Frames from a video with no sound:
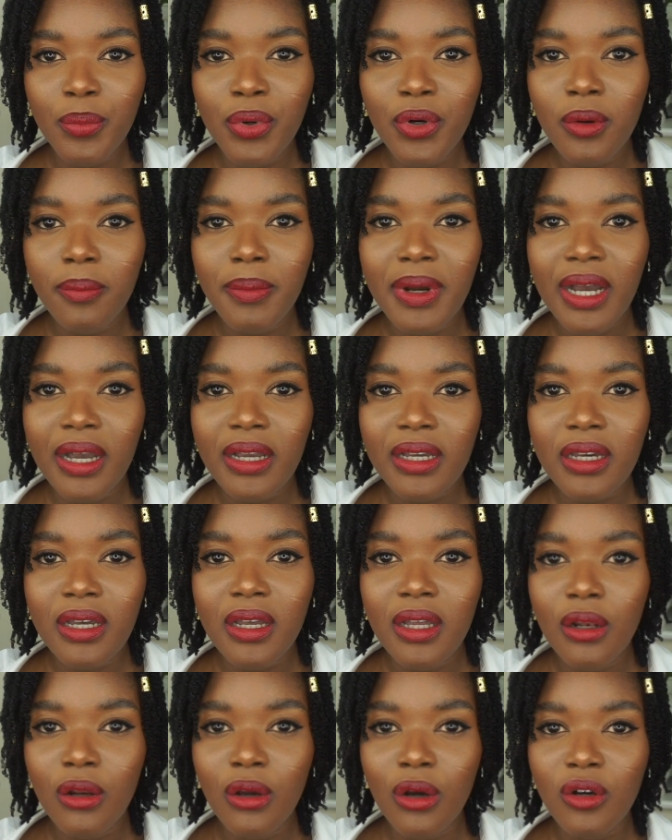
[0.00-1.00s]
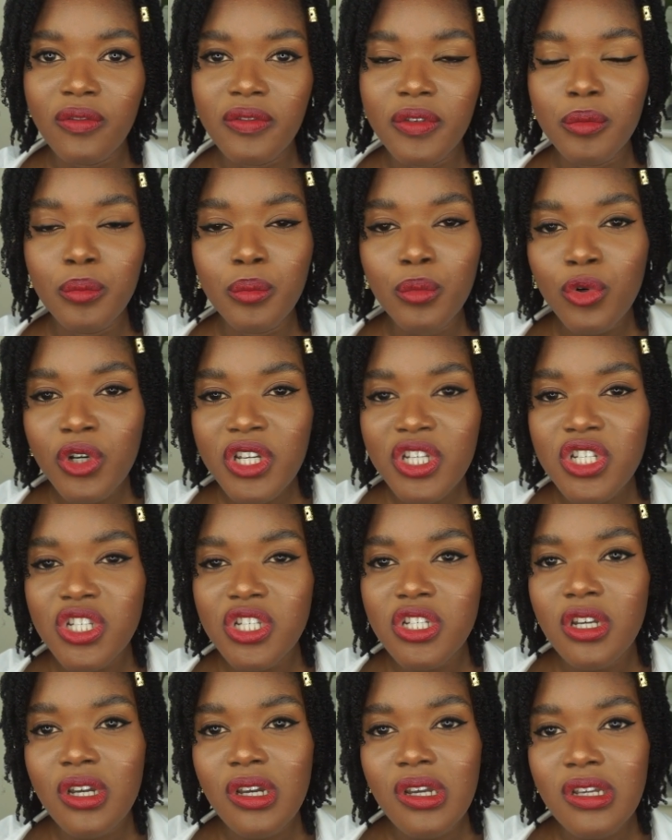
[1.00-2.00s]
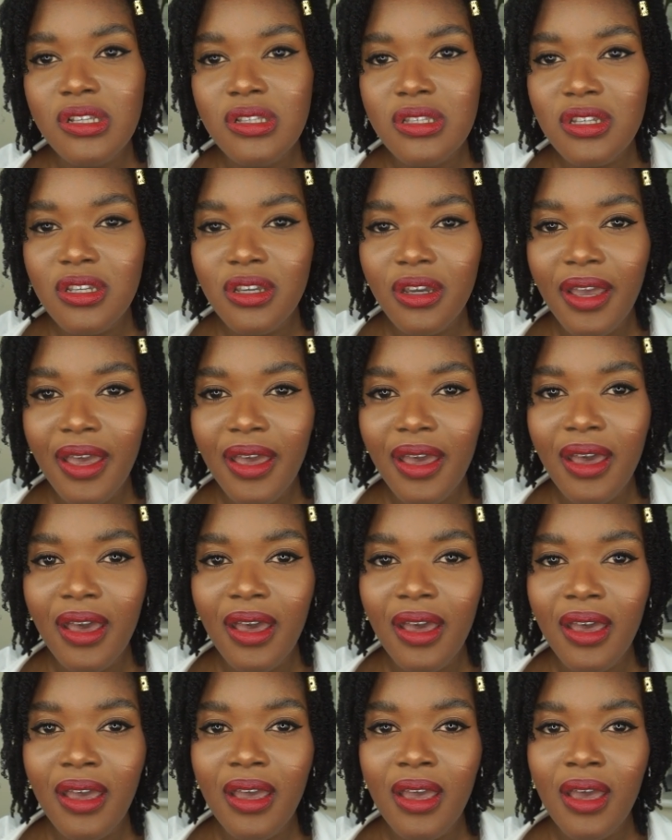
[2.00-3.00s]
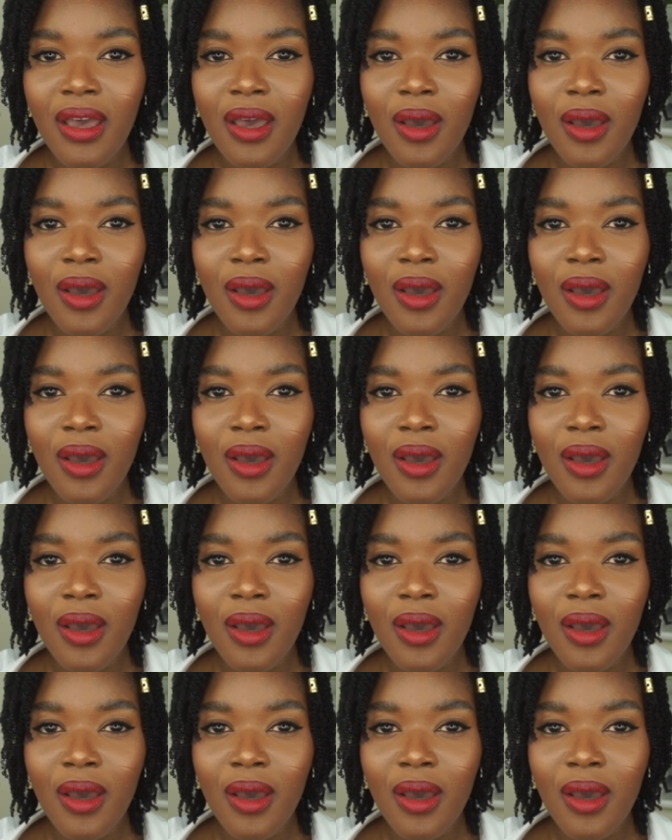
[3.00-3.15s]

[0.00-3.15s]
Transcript: put back a lot of the moisture into your hair,